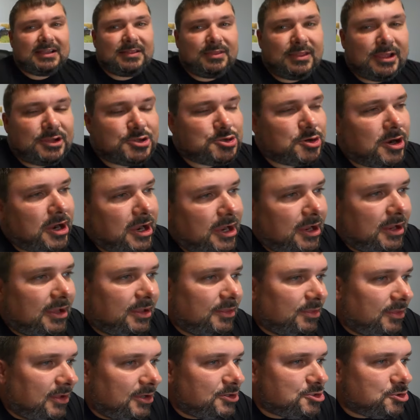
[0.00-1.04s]
they try
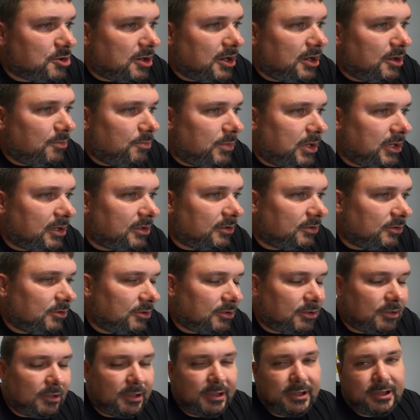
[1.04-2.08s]
and make it
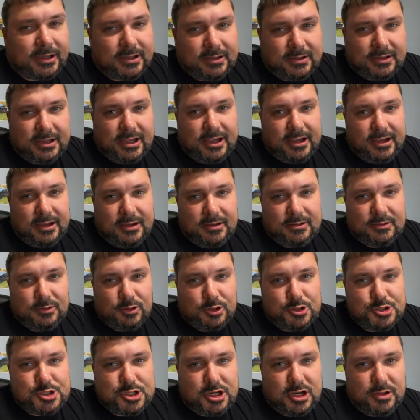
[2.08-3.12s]
look like a
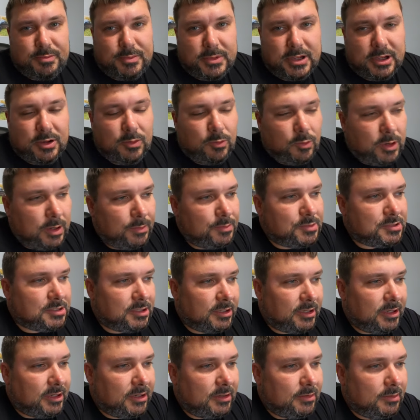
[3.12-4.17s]
legitimate
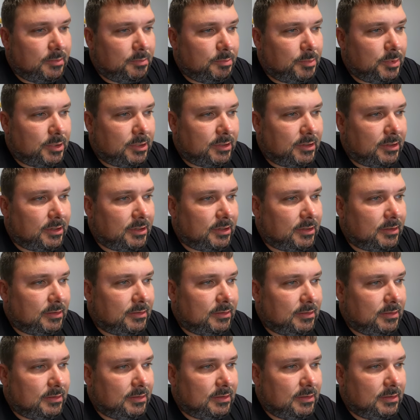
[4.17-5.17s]
website, but